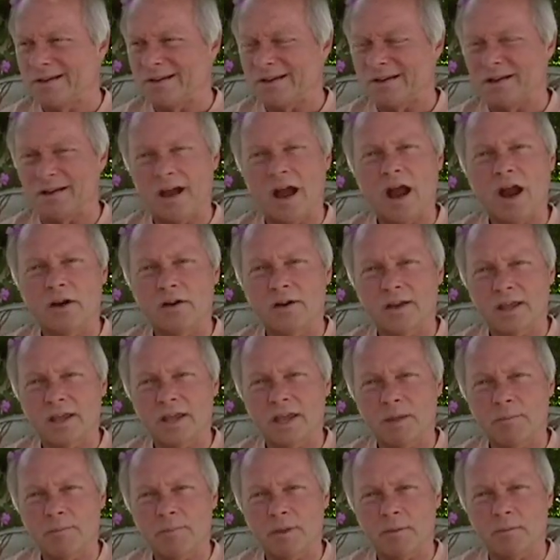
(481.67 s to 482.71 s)
uh, hard to
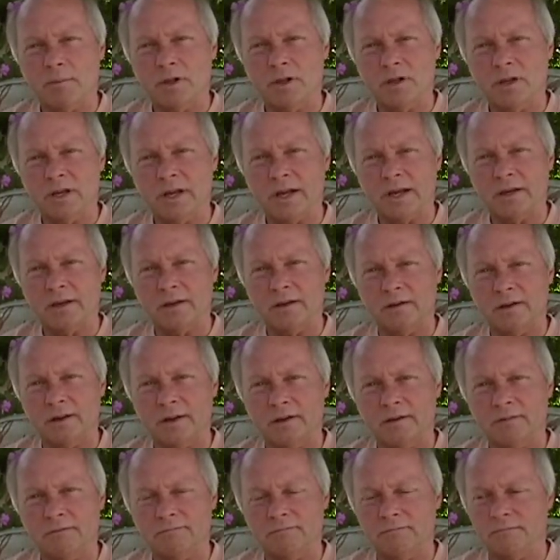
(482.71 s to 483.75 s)
keep them clean and,
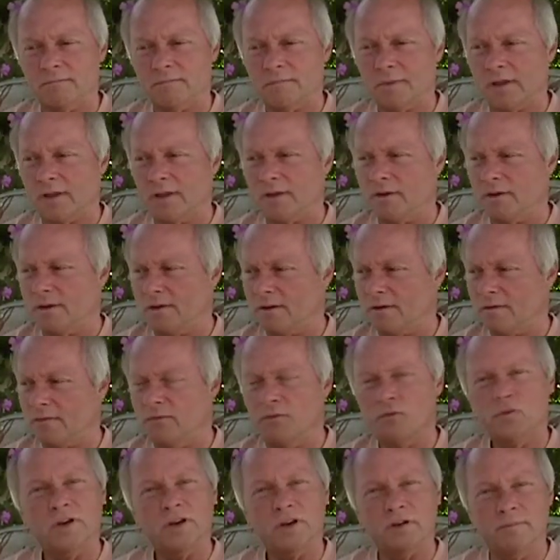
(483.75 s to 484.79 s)
and and uh,
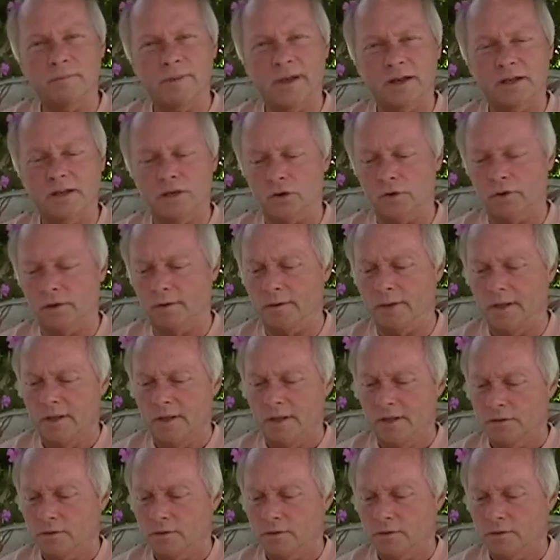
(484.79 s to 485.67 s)
free of bacteria.